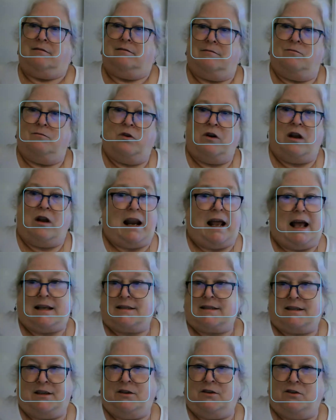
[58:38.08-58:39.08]
we're not
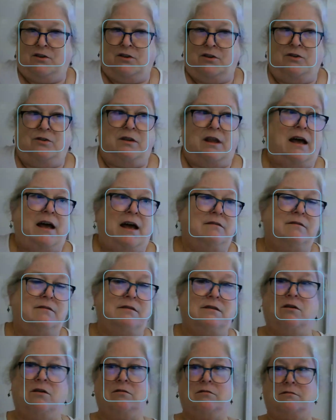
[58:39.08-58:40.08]
asking you to do that.
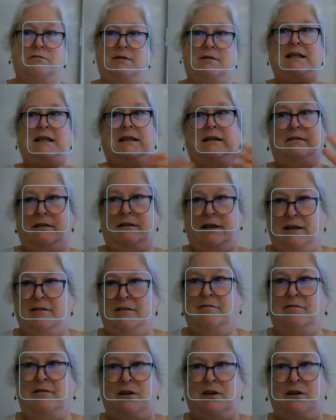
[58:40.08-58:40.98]
So technically,